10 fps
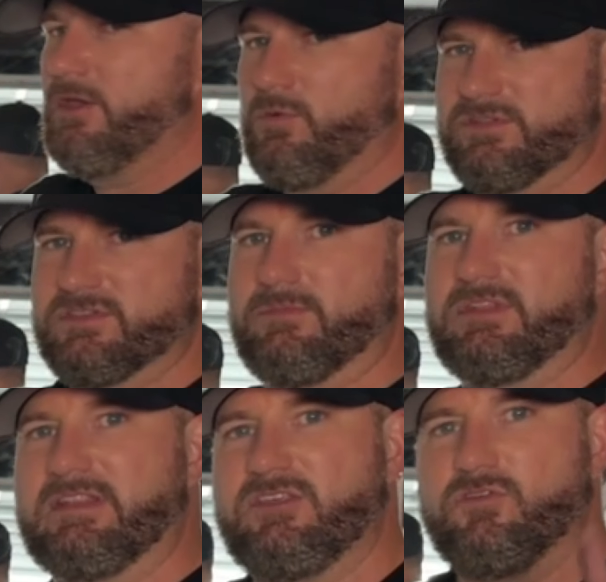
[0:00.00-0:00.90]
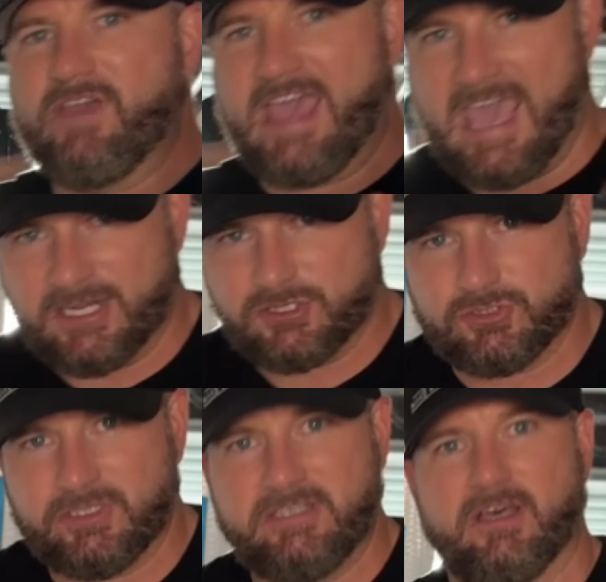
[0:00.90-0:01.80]
with something that you've
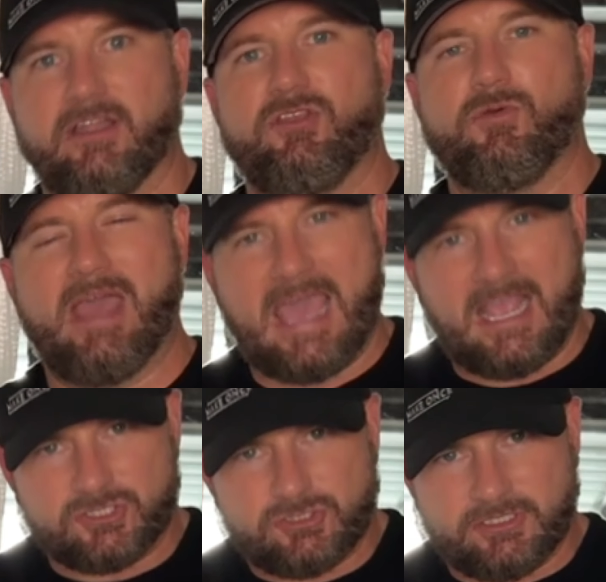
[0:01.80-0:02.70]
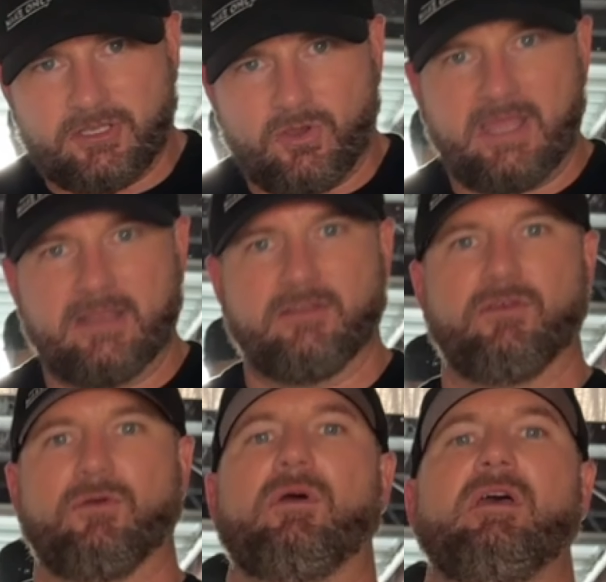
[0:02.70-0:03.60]
actually done, you actually know how to
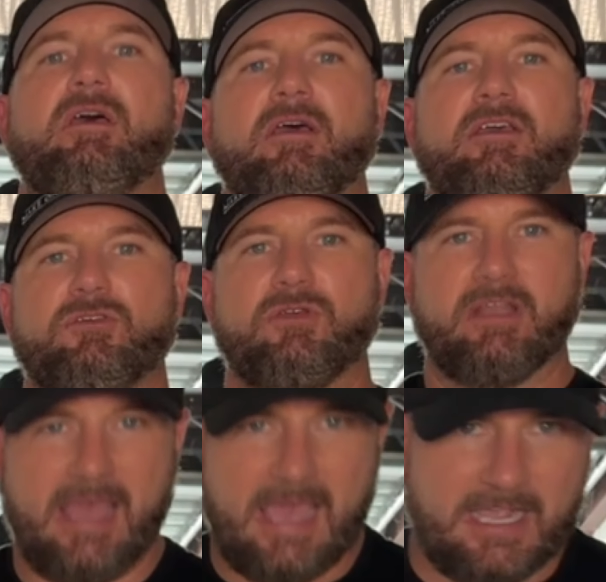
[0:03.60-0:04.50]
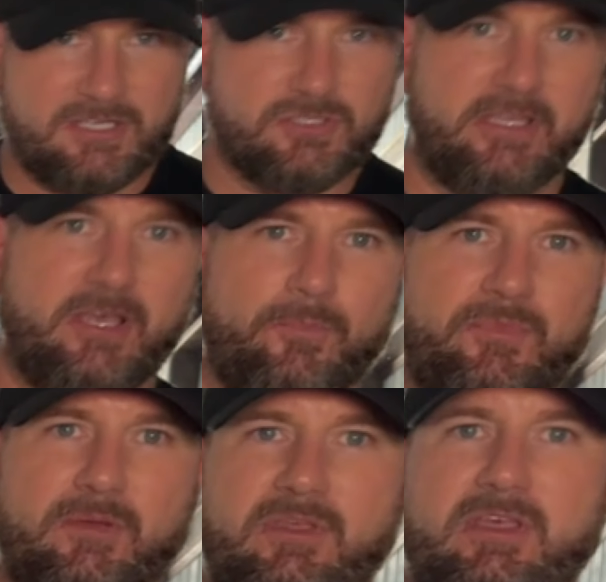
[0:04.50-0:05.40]
do, you can actually help
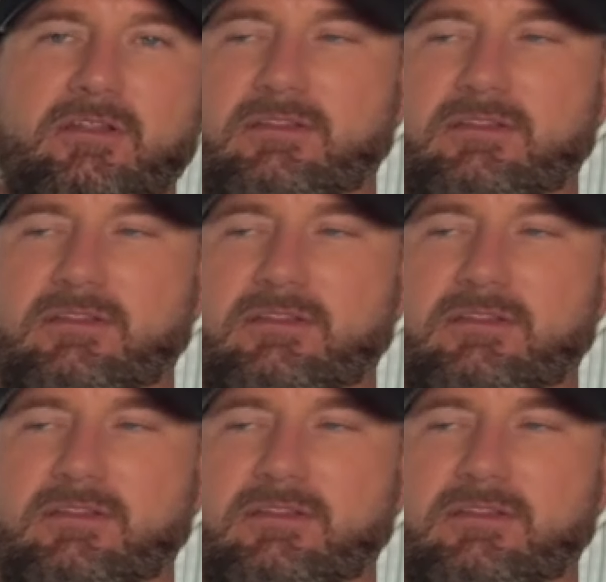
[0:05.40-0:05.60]
them get